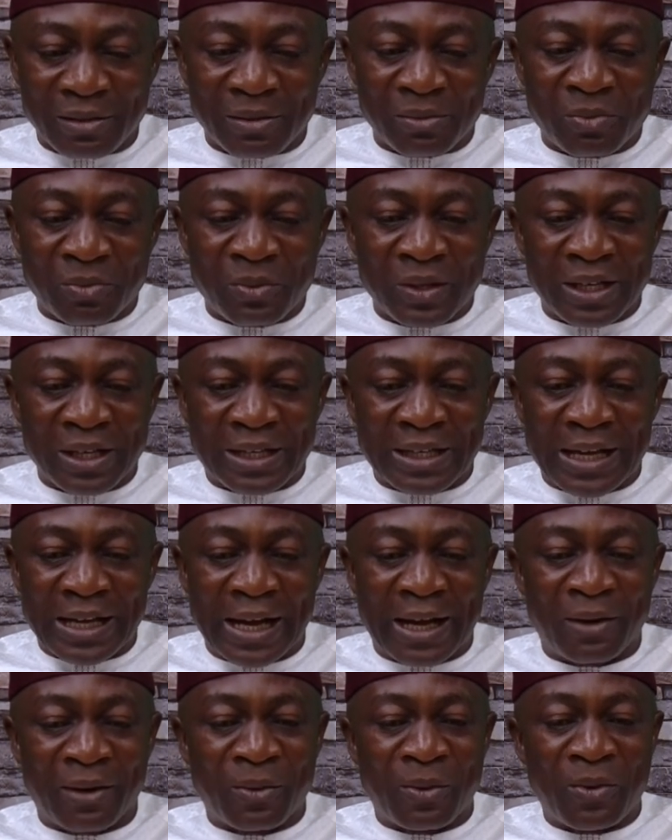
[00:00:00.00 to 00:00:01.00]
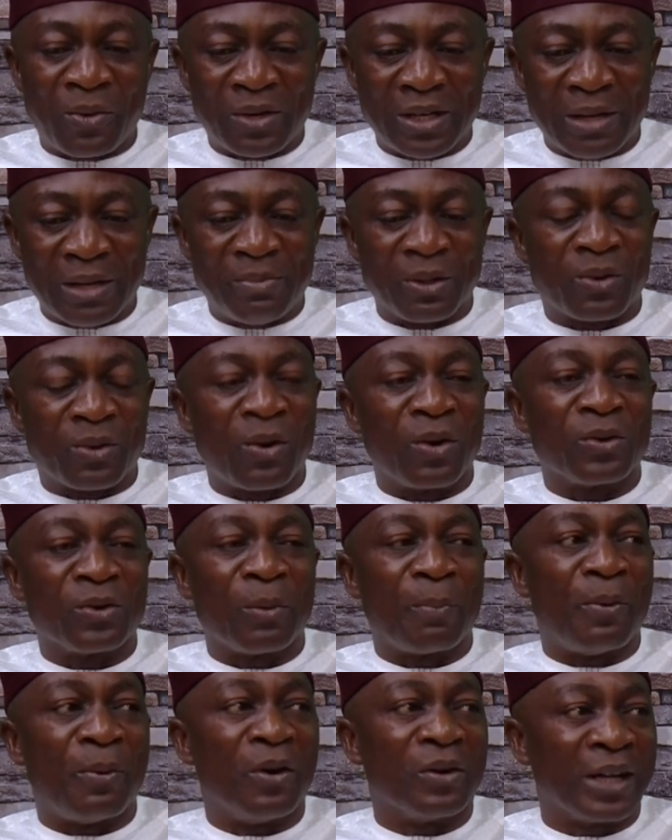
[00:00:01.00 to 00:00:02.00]
we can only be called
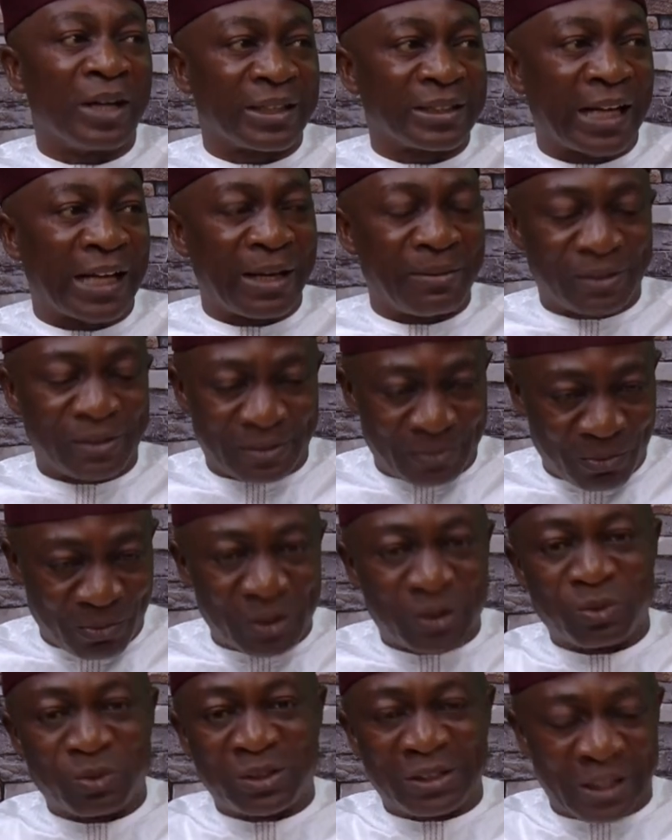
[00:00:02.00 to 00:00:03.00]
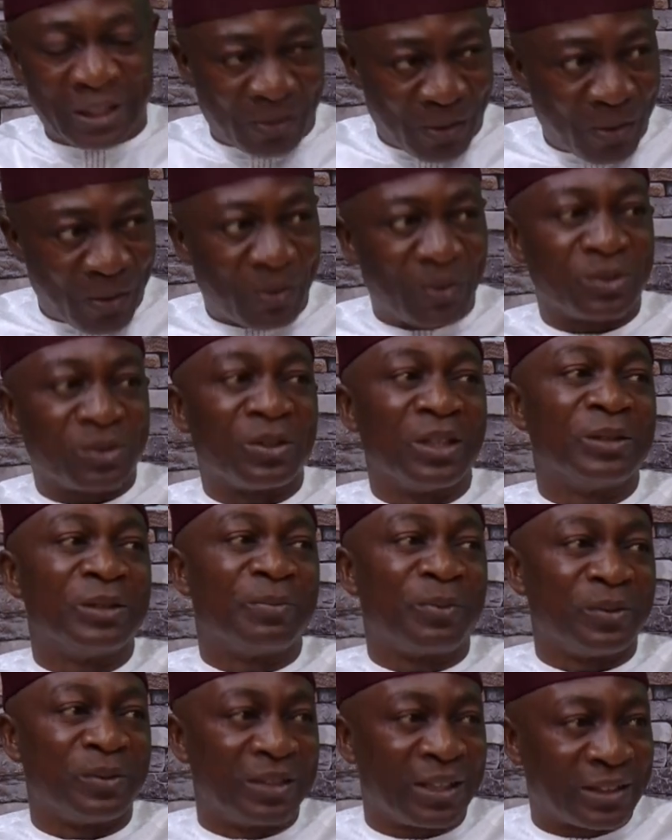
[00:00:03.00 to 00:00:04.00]
upon at times, which they call constituency
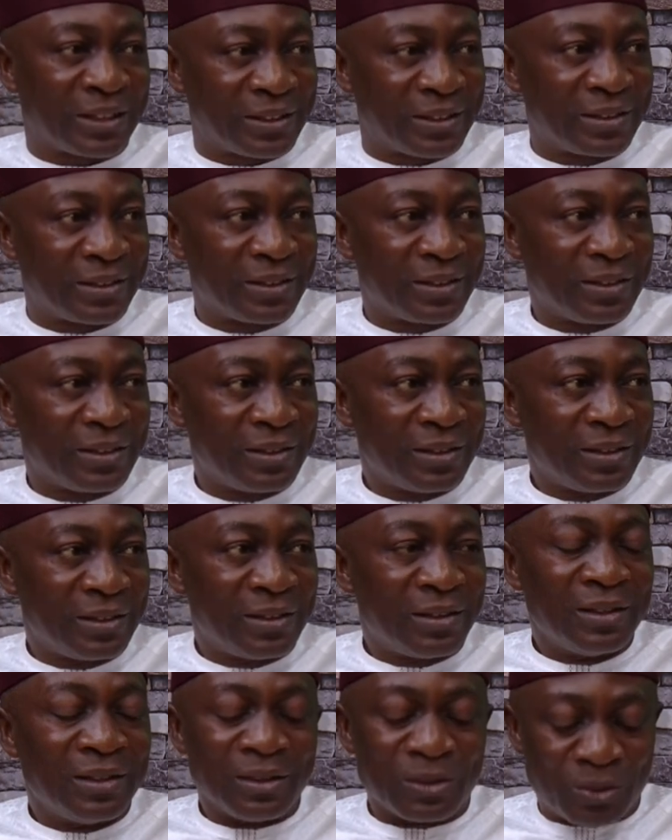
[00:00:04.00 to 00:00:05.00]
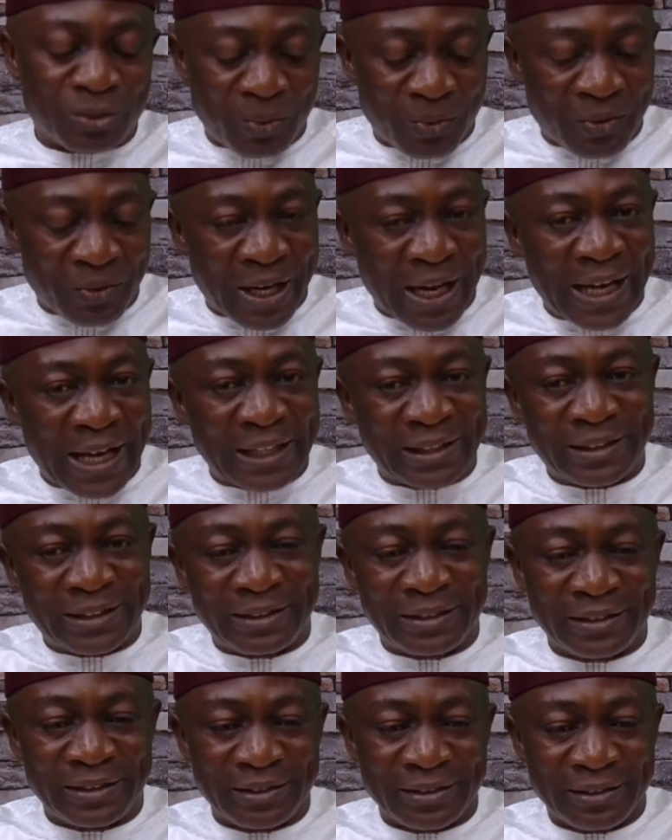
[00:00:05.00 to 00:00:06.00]
projects, to
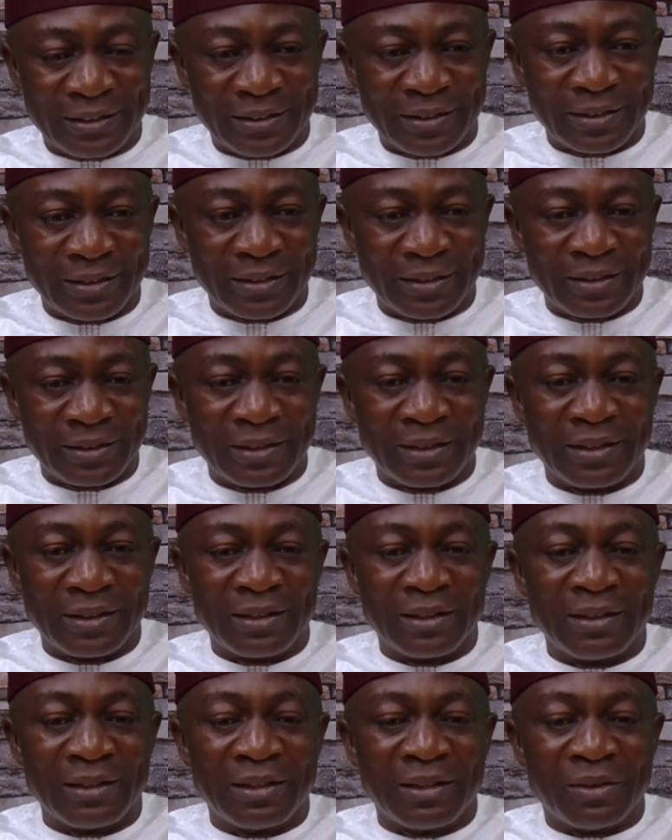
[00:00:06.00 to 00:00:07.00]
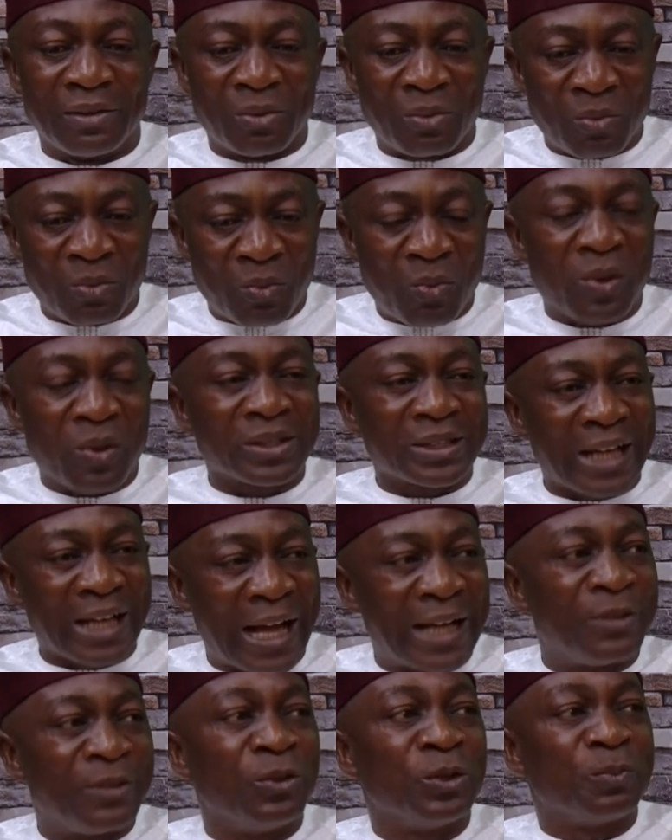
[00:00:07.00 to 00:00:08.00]
write what are
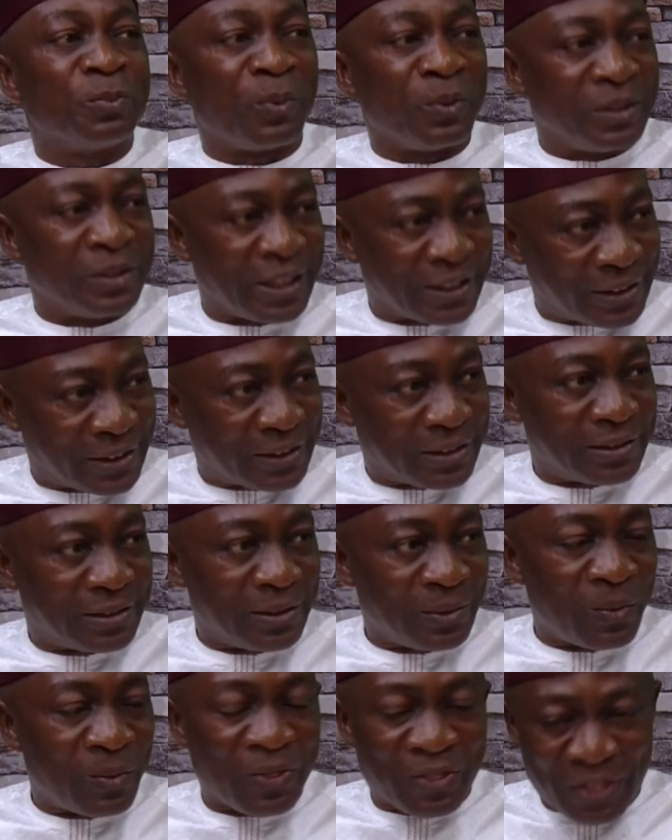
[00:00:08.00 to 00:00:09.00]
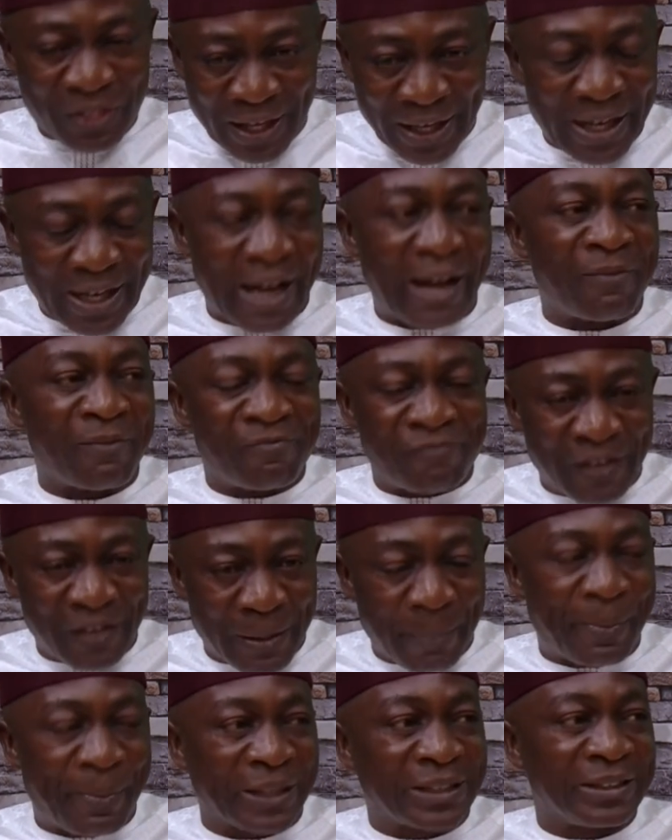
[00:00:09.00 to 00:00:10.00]
those projects you think are very
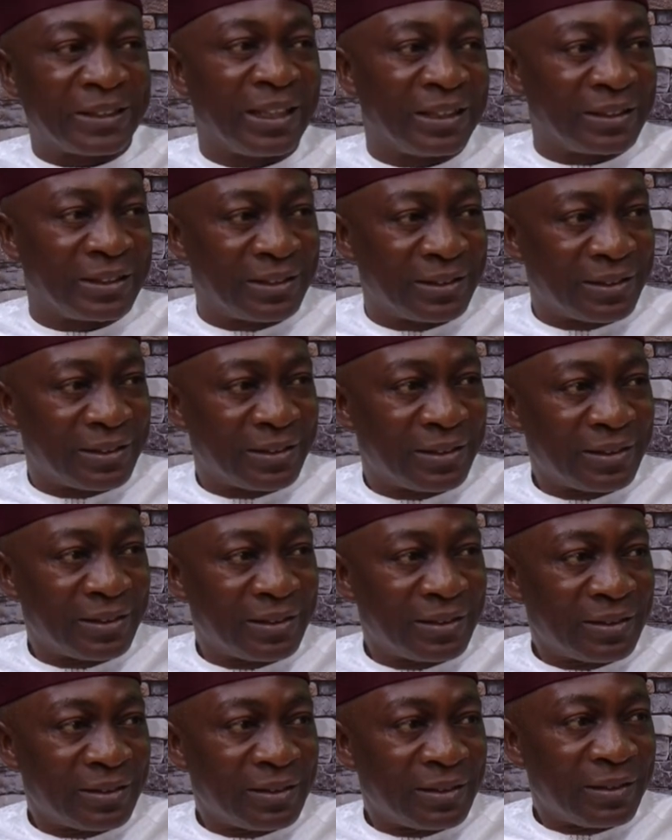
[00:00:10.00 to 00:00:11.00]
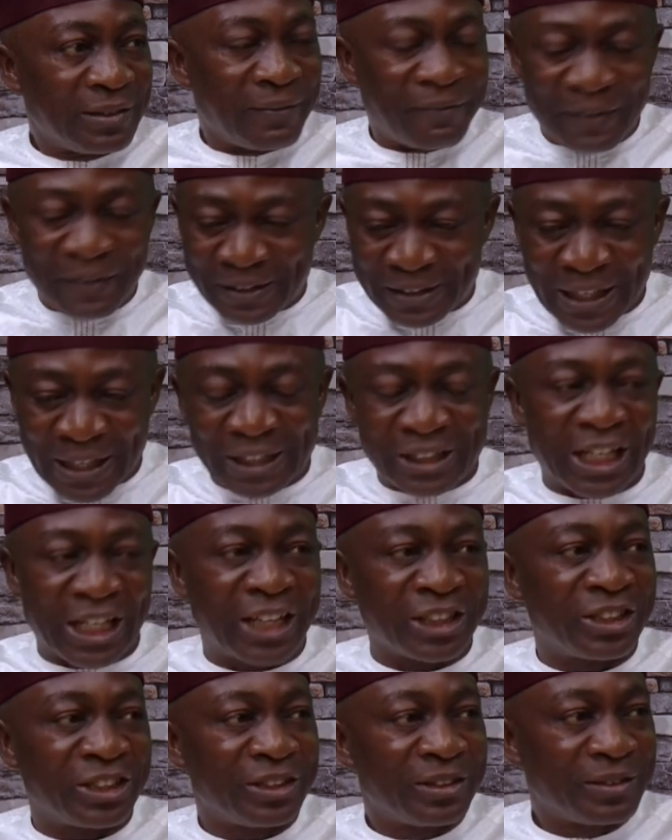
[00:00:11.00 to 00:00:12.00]
pertinent. First line
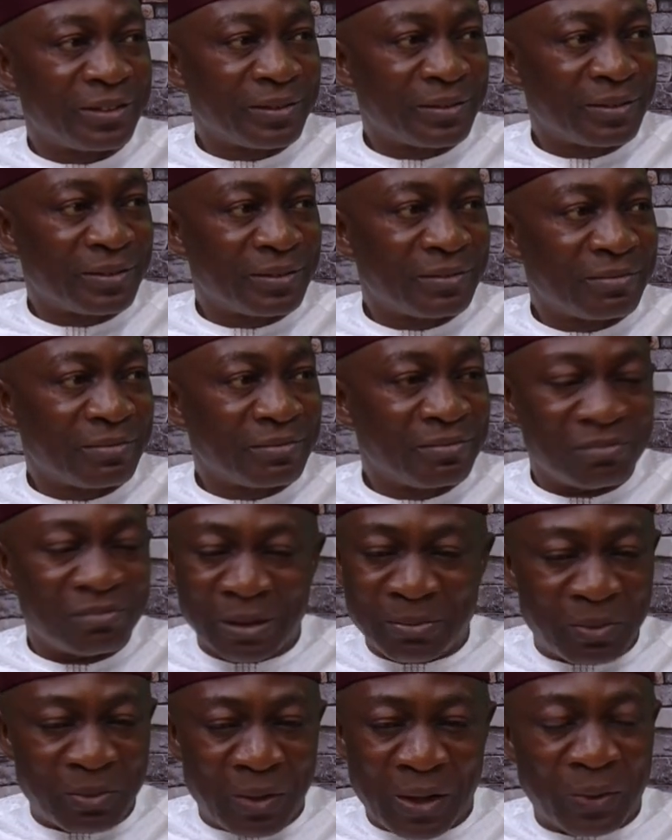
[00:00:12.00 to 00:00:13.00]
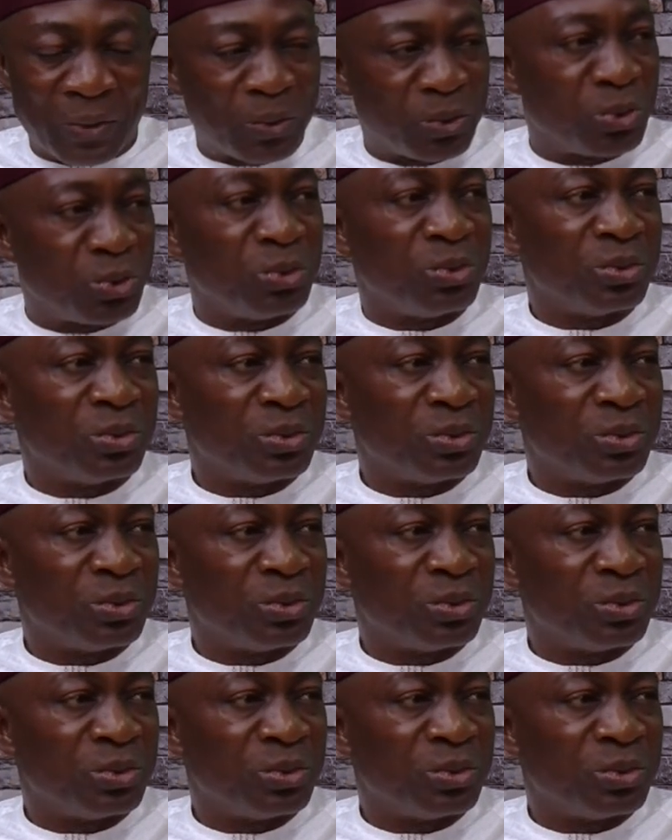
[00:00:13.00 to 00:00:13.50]
charge, maybe one or two,